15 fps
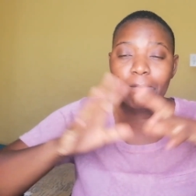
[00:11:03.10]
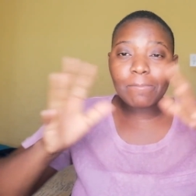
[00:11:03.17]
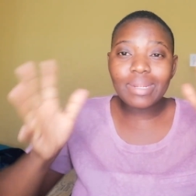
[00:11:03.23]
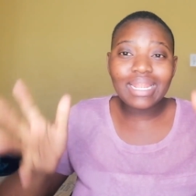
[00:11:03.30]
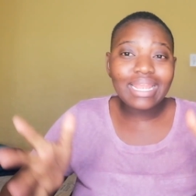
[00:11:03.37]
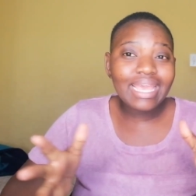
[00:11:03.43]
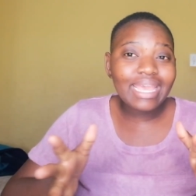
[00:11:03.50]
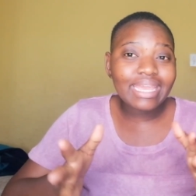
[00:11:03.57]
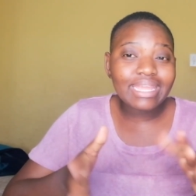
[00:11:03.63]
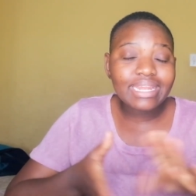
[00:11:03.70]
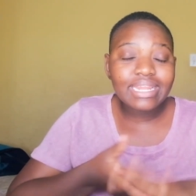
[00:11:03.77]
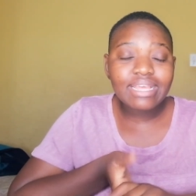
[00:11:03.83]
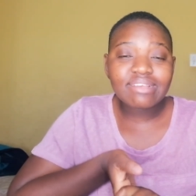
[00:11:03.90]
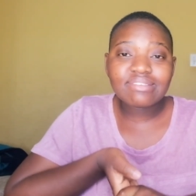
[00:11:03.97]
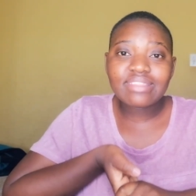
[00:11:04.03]

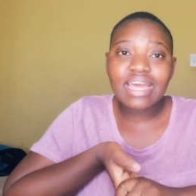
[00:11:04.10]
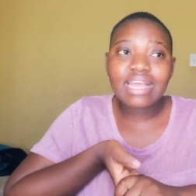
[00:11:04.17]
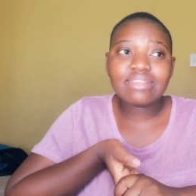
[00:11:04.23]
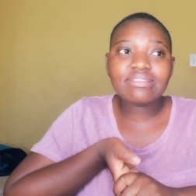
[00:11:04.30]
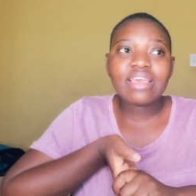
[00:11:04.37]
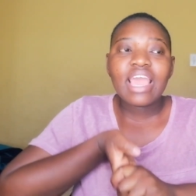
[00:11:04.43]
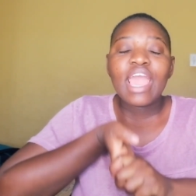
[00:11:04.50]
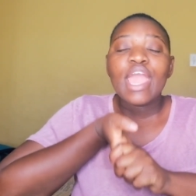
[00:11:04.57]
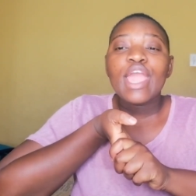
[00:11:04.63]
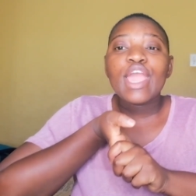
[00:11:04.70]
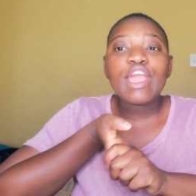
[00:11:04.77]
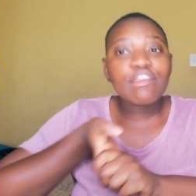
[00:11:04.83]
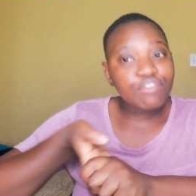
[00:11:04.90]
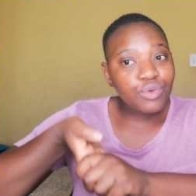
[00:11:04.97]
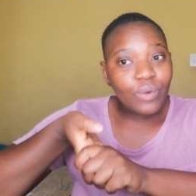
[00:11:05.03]
plane is that
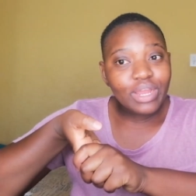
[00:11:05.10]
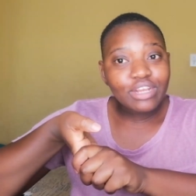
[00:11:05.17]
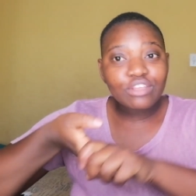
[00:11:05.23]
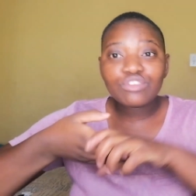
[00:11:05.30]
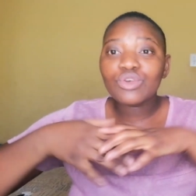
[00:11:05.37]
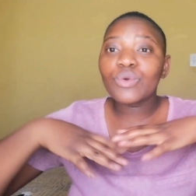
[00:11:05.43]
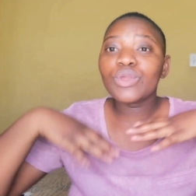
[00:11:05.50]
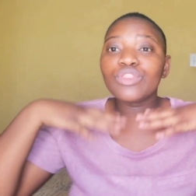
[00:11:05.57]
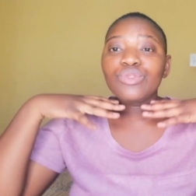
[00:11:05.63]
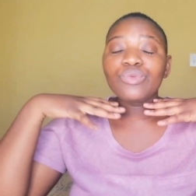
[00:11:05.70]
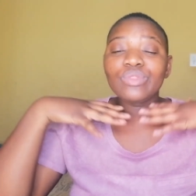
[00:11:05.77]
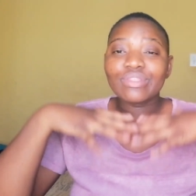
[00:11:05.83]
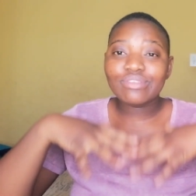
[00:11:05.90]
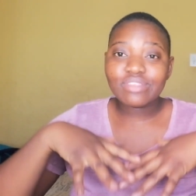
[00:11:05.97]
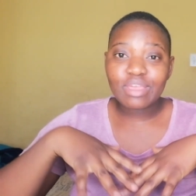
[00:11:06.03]
everyone is going through
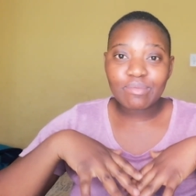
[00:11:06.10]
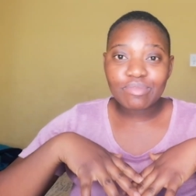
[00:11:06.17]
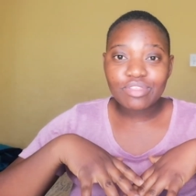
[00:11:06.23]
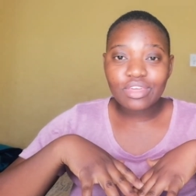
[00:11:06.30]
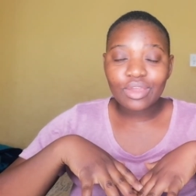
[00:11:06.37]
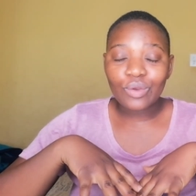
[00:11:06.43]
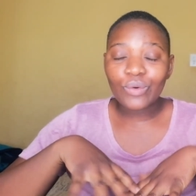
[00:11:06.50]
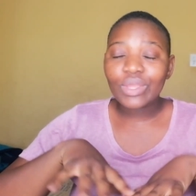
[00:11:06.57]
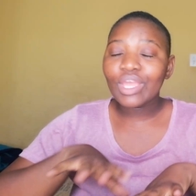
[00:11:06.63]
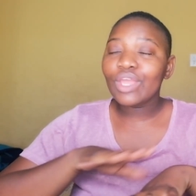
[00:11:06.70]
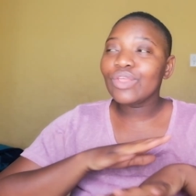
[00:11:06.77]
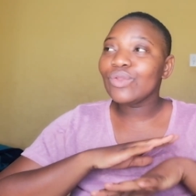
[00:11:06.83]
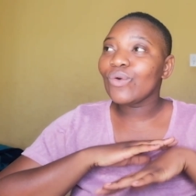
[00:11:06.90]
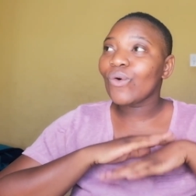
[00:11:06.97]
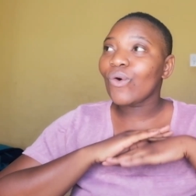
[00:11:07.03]
the same thing. Okay,
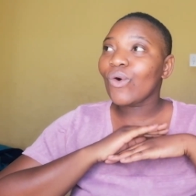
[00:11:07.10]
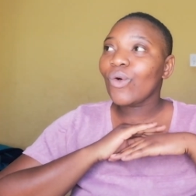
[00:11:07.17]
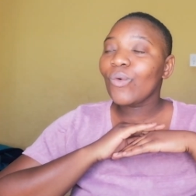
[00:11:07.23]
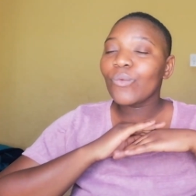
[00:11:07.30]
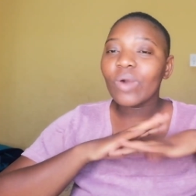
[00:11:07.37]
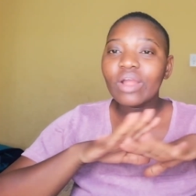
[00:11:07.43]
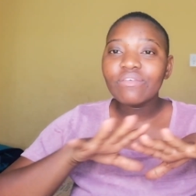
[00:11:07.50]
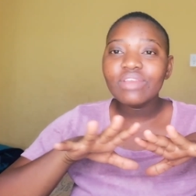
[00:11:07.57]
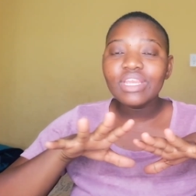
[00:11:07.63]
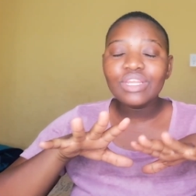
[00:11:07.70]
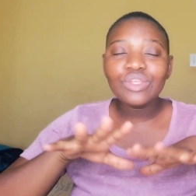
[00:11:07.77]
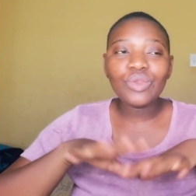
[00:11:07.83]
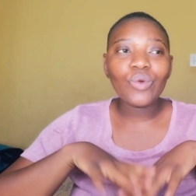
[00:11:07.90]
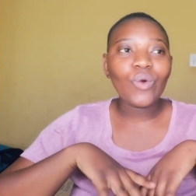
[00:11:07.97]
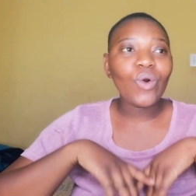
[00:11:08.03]
you're all worried,
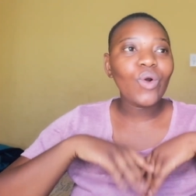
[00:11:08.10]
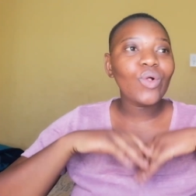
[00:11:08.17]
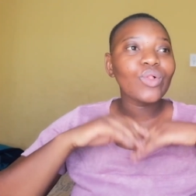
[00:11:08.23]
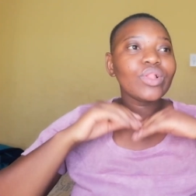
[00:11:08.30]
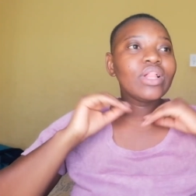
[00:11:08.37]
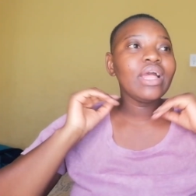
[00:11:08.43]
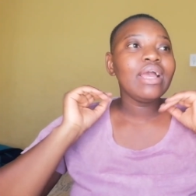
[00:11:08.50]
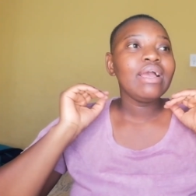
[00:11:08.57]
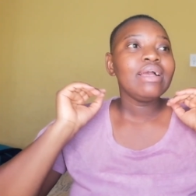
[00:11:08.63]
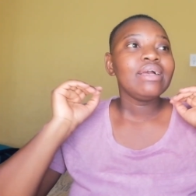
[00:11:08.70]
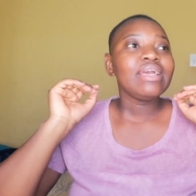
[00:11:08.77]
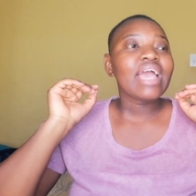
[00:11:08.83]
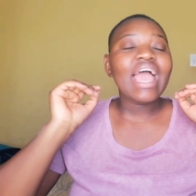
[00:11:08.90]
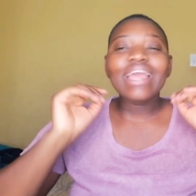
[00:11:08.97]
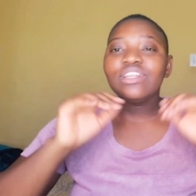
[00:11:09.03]
you're all
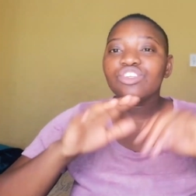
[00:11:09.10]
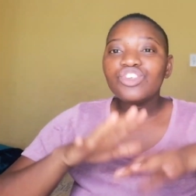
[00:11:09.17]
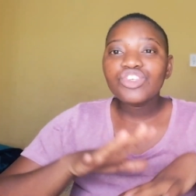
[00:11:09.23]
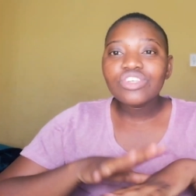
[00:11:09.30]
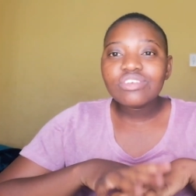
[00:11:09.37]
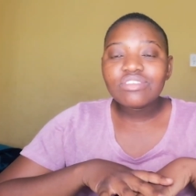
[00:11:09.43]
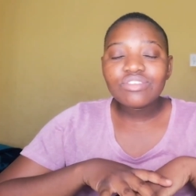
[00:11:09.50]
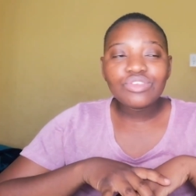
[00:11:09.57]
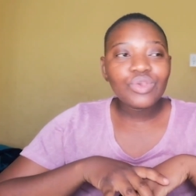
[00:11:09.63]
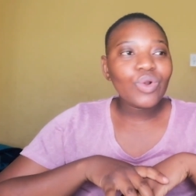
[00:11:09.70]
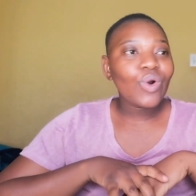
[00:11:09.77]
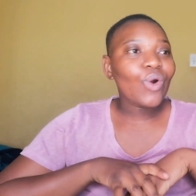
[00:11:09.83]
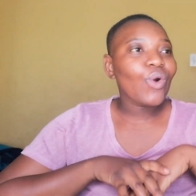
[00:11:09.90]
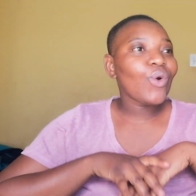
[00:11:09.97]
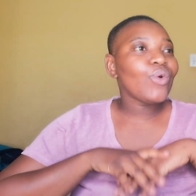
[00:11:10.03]
anxious, you're
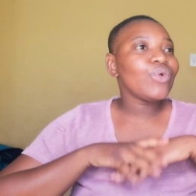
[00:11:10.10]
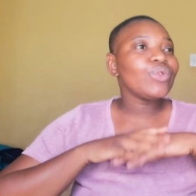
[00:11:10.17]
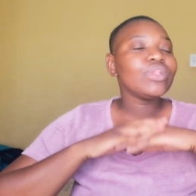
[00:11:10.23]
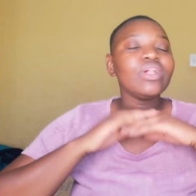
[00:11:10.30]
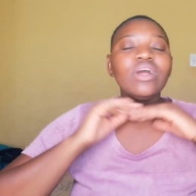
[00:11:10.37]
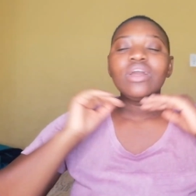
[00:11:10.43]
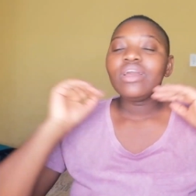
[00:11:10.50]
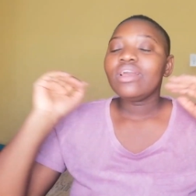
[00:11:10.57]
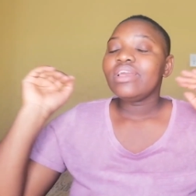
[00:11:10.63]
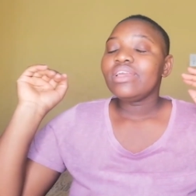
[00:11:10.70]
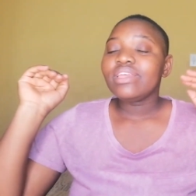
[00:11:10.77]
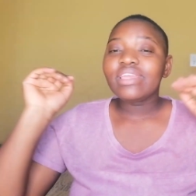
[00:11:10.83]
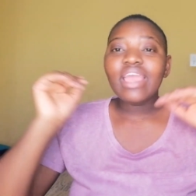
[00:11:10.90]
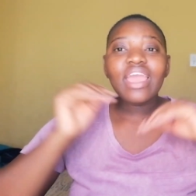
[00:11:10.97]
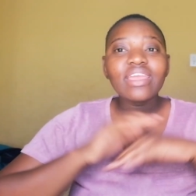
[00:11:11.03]
all,
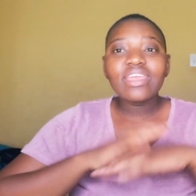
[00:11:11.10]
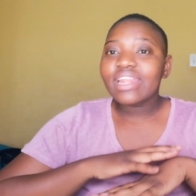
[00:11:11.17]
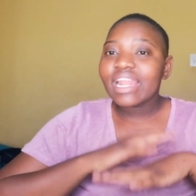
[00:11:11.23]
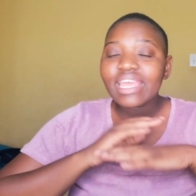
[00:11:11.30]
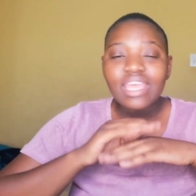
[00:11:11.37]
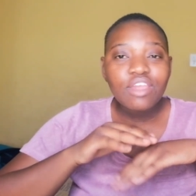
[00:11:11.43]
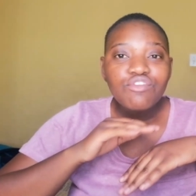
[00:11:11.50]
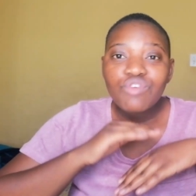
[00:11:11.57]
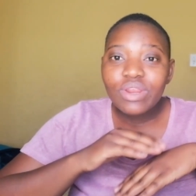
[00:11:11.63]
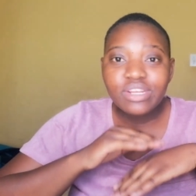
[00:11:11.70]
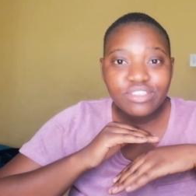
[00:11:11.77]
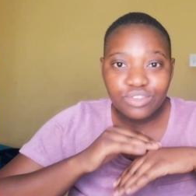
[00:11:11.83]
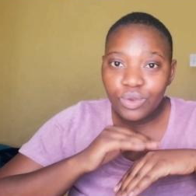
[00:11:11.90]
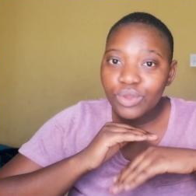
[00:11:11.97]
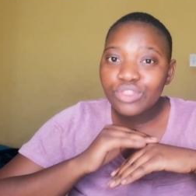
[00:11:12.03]
yeah, like everyone
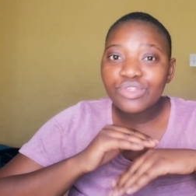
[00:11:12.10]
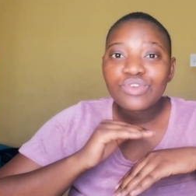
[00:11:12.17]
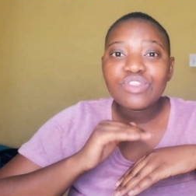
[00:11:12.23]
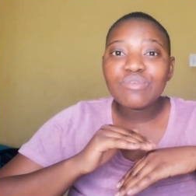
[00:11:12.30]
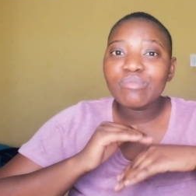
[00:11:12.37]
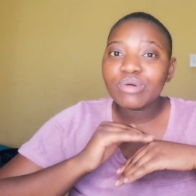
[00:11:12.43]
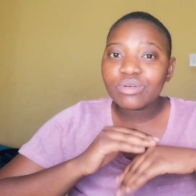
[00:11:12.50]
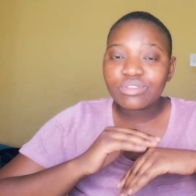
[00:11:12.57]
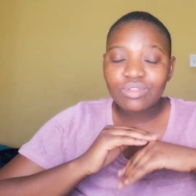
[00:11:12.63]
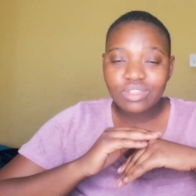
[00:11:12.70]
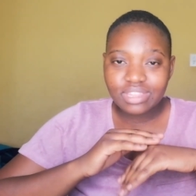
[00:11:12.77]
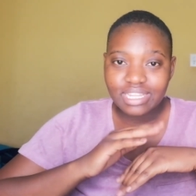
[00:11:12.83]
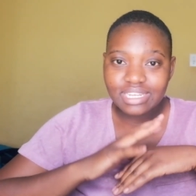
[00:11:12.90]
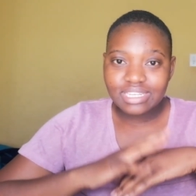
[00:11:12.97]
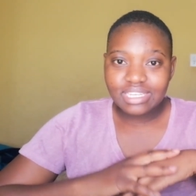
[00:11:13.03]
is going through the most
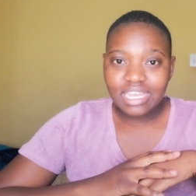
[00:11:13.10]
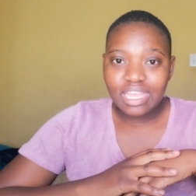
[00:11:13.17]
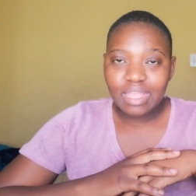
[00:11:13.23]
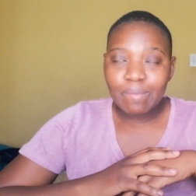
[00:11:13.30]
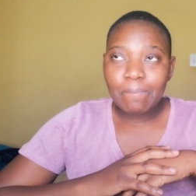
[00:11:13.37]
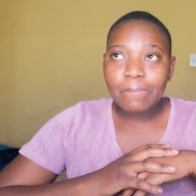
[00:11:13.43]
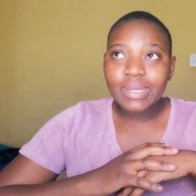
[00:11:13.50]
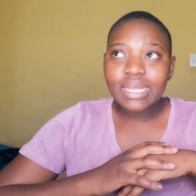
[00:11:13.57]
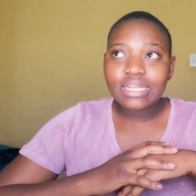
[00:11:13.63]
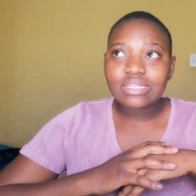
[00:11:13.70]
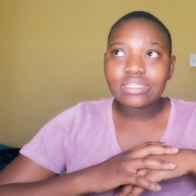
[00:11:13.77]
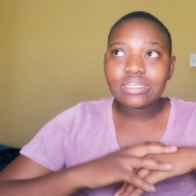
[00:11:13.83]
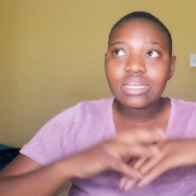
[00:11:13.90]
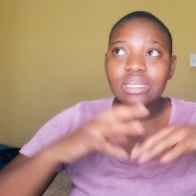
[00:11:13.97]
on that day, but